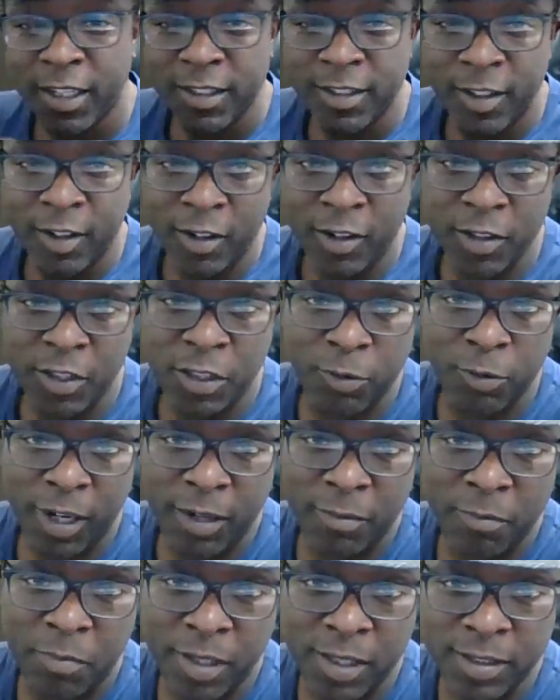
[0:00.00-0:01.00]
long as you write
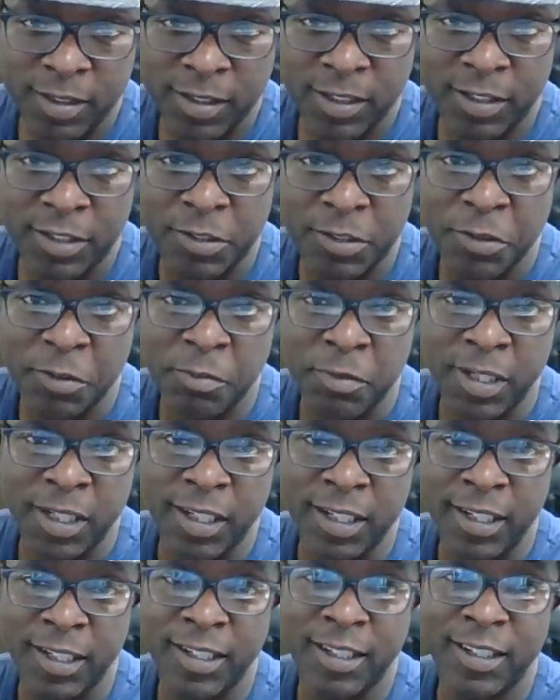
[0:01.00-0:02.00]
business through
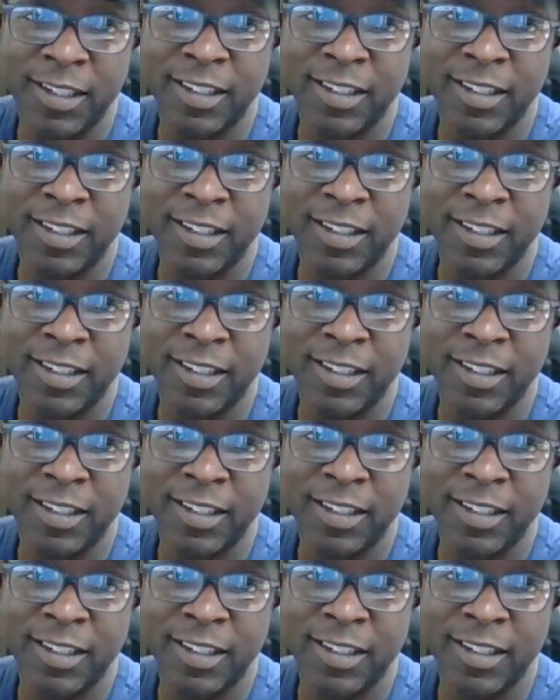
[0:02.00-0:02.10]
me,